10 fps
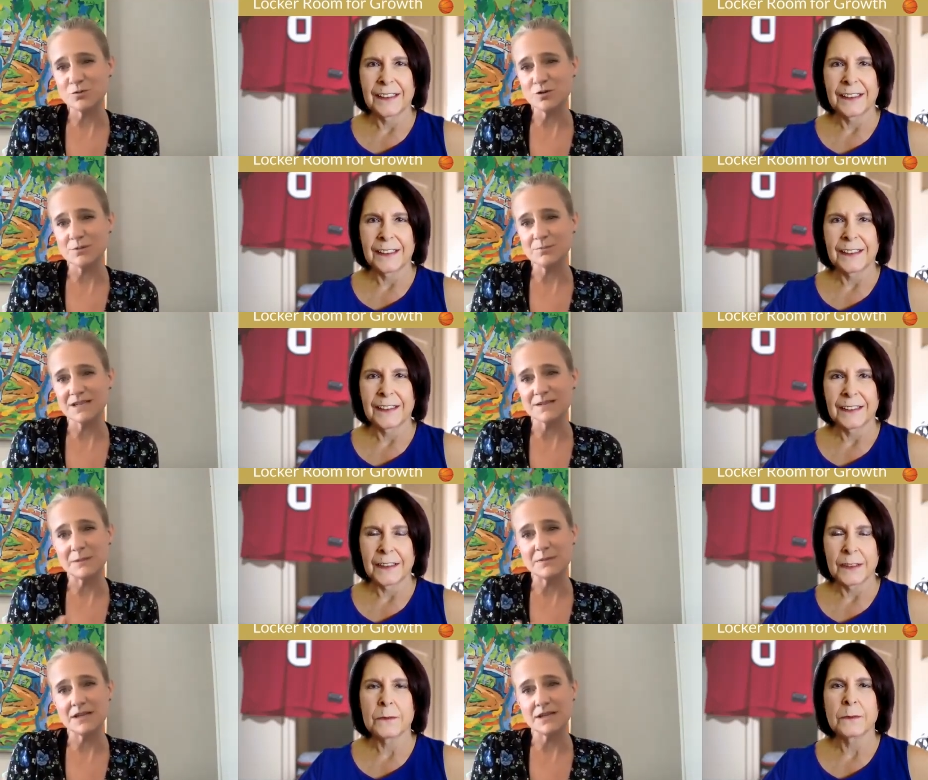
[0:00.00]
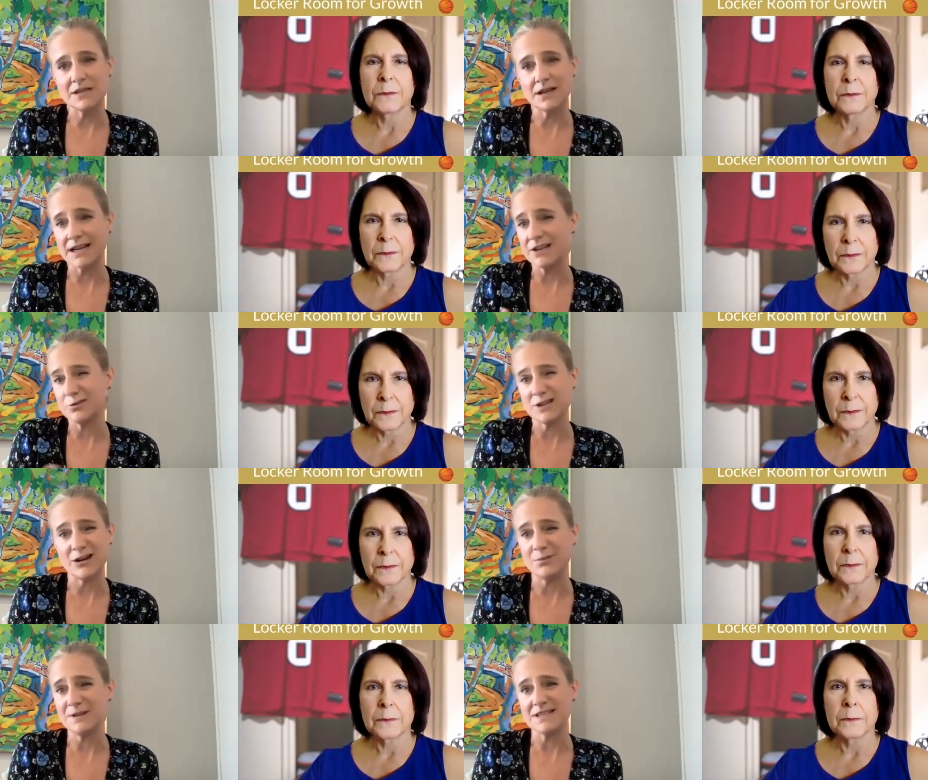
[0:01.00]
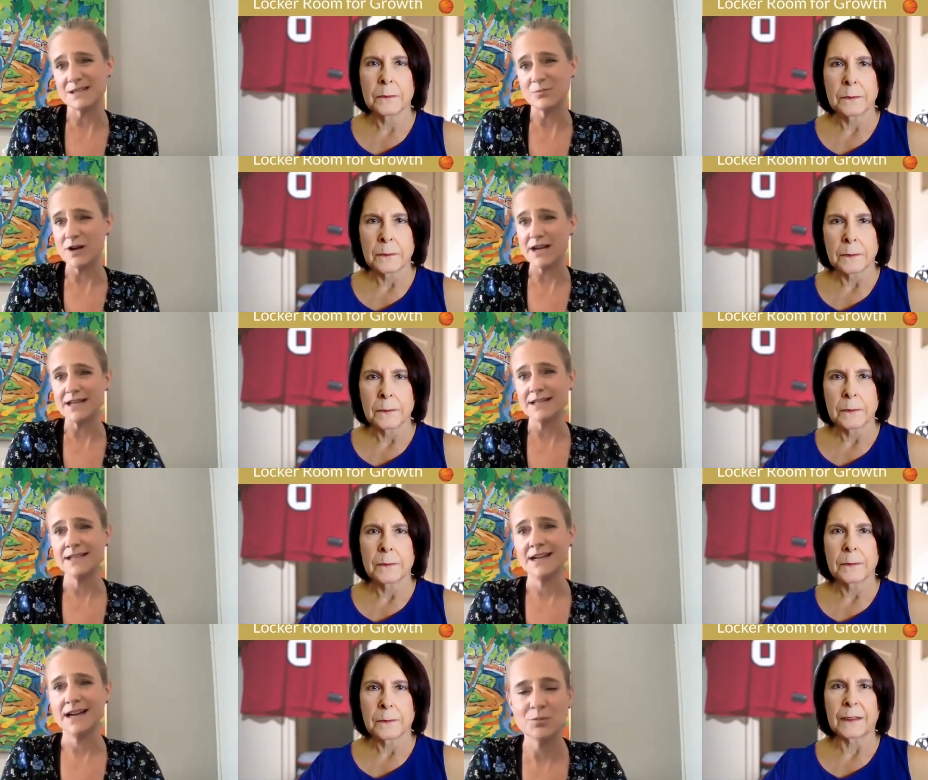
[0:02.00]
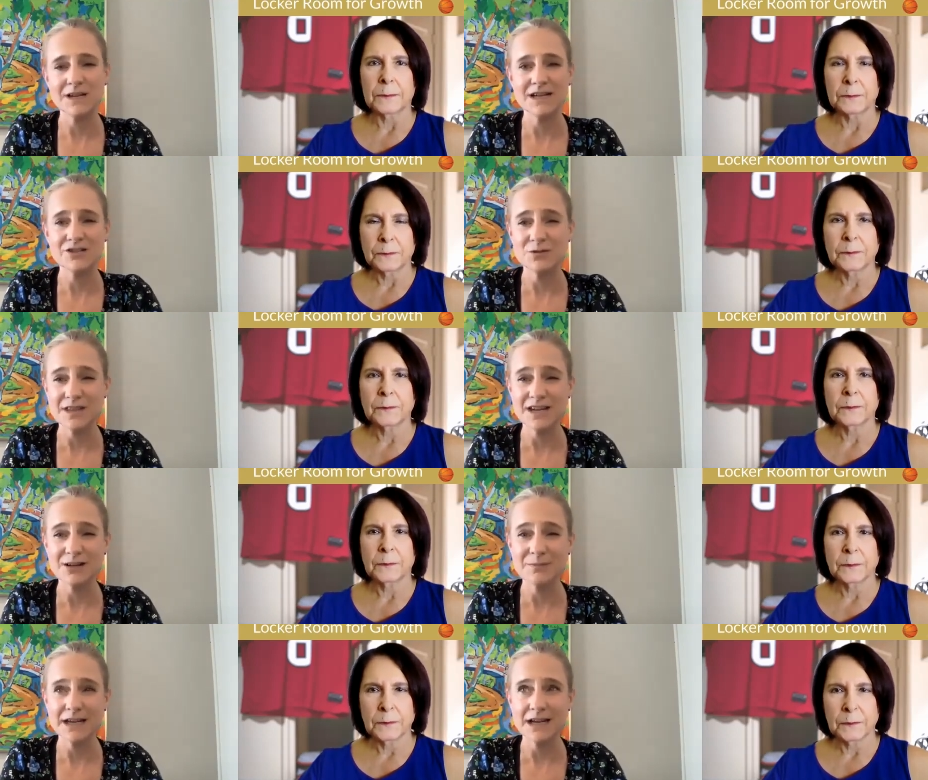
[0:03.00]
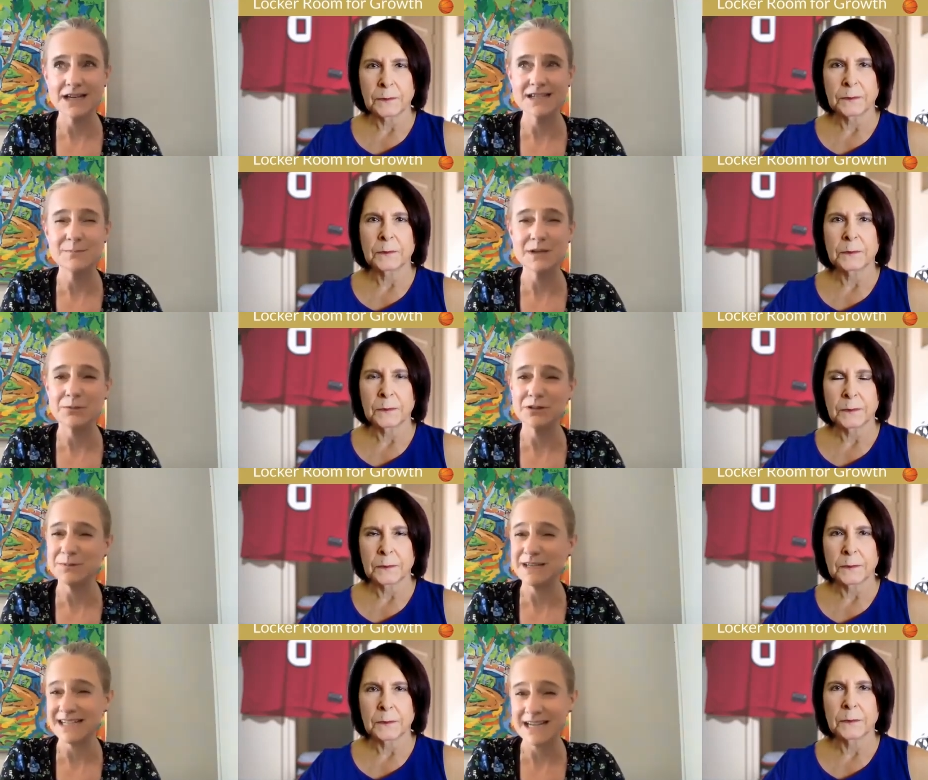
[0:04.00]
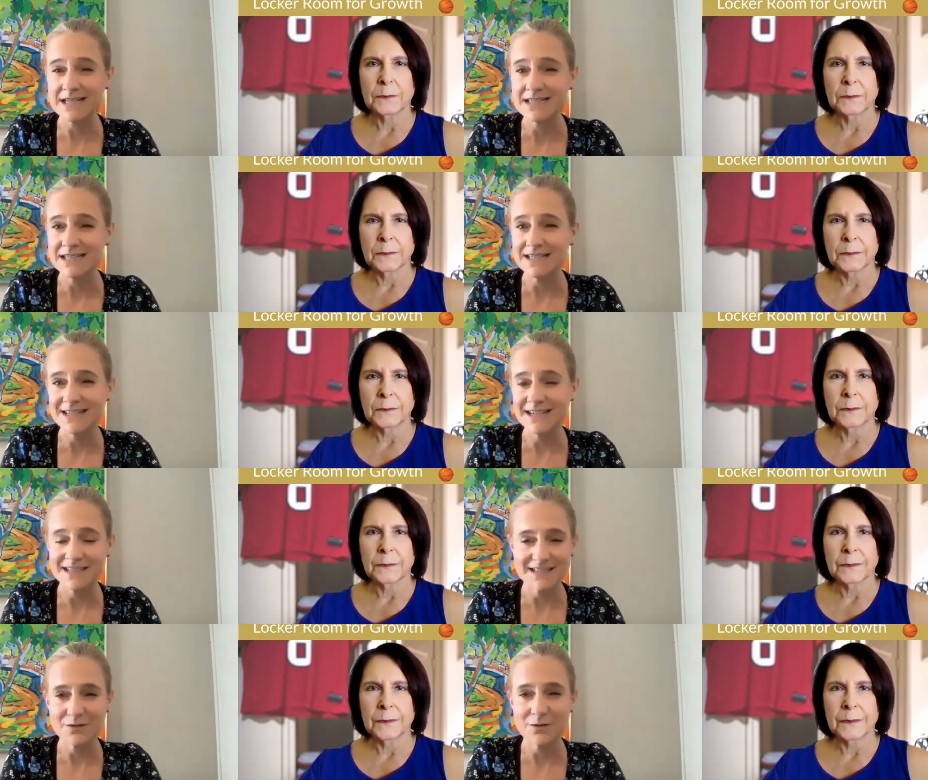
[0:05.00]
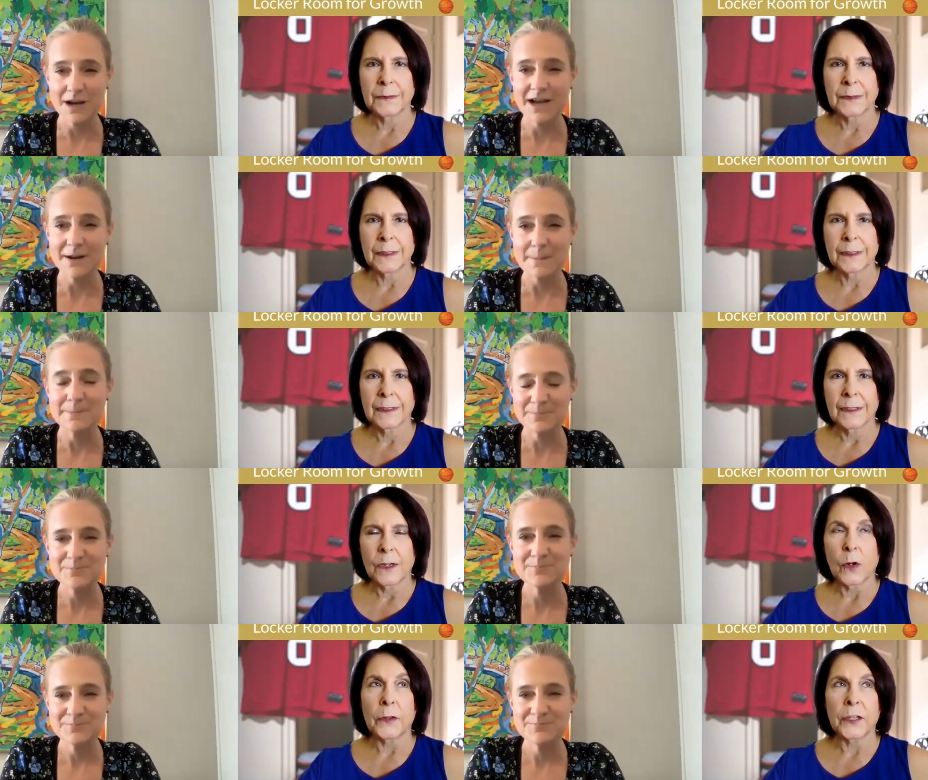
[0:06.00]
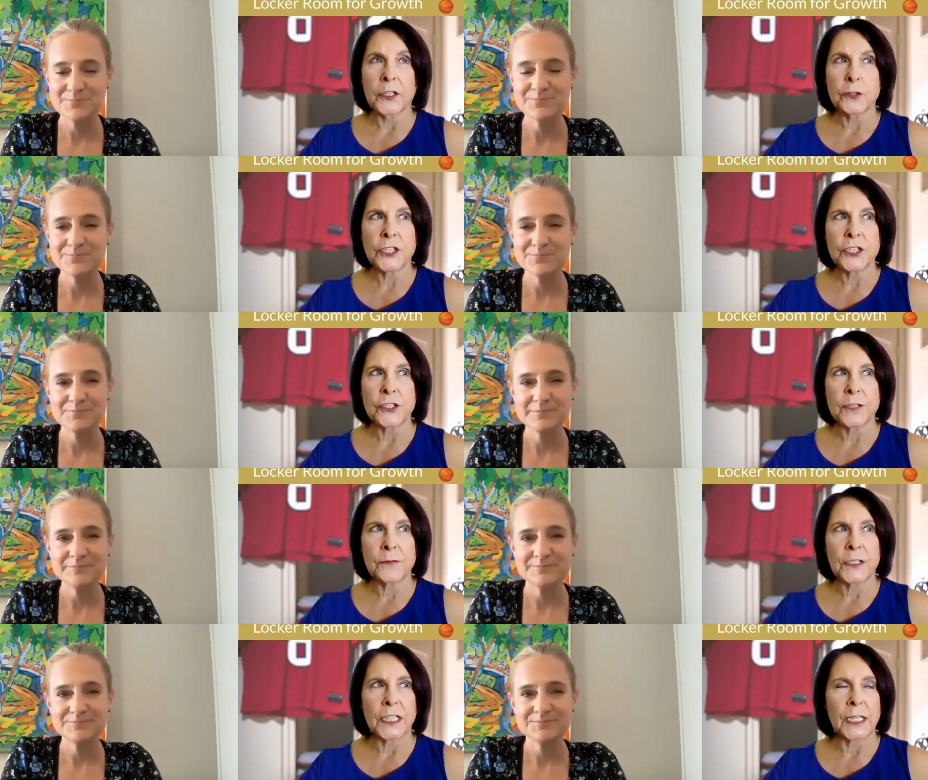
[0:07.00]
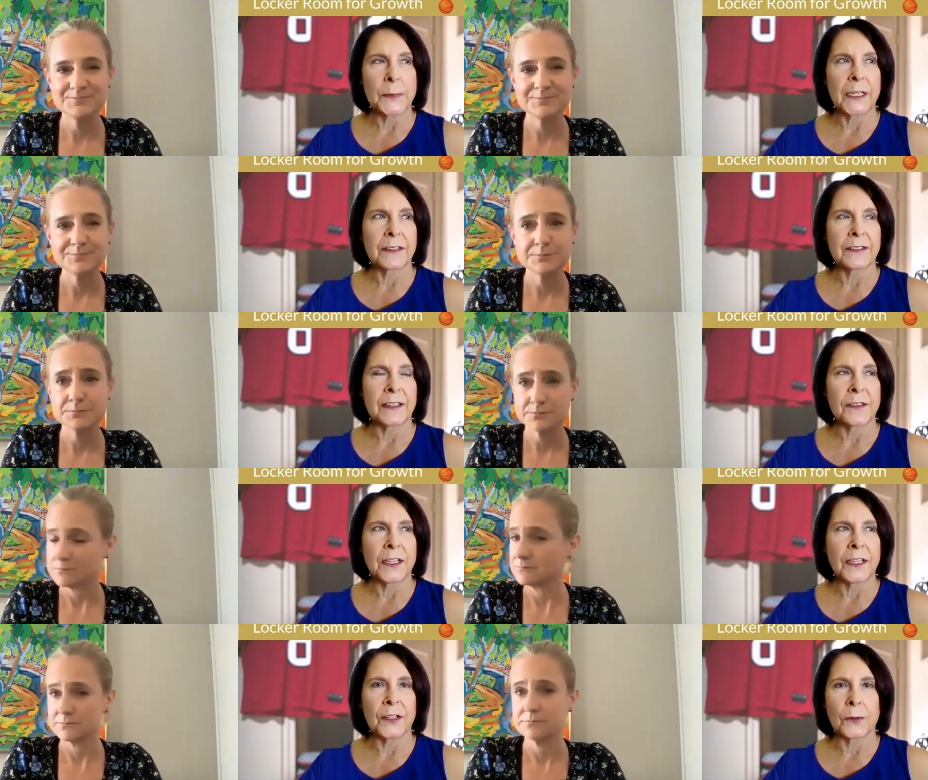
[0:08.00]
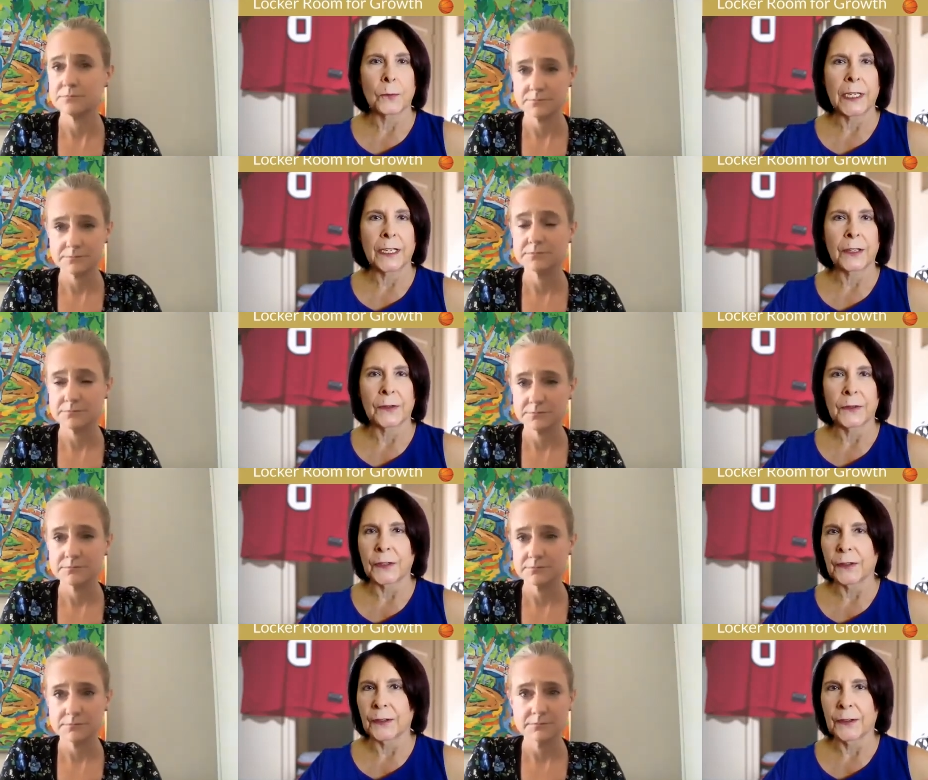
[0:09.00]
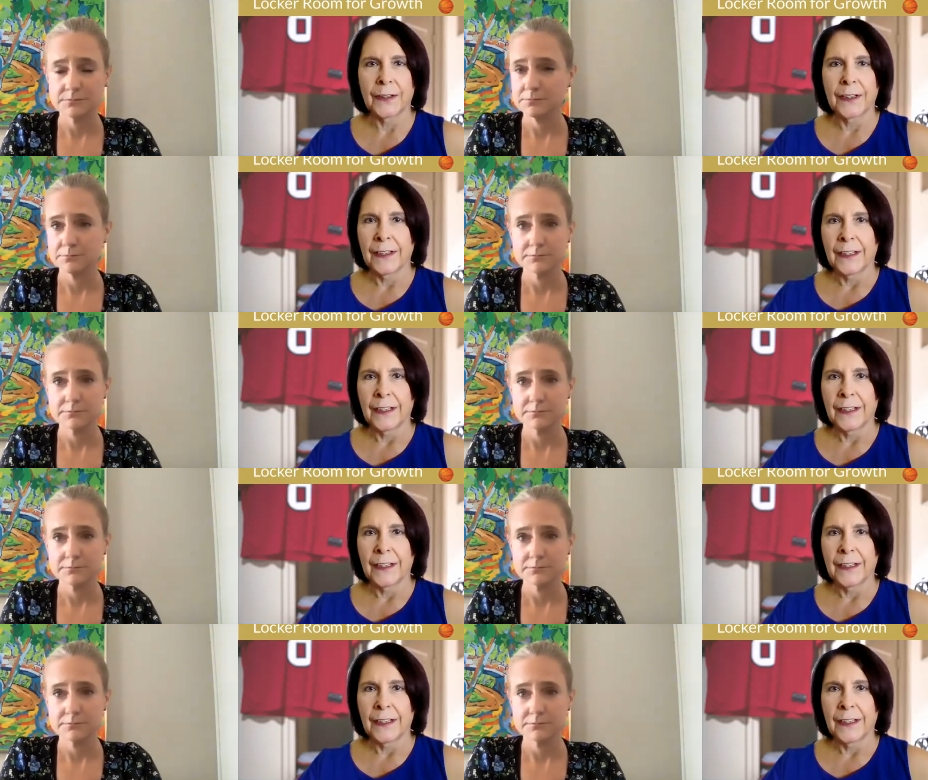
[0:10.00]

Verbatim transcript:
Speaker 1: support because maybe I, you could help me in some way or mm-hmm. because you think it'll make us be able to be connected in a
Speaker 2: different way? Or they treat you differently because they think you're weak or you're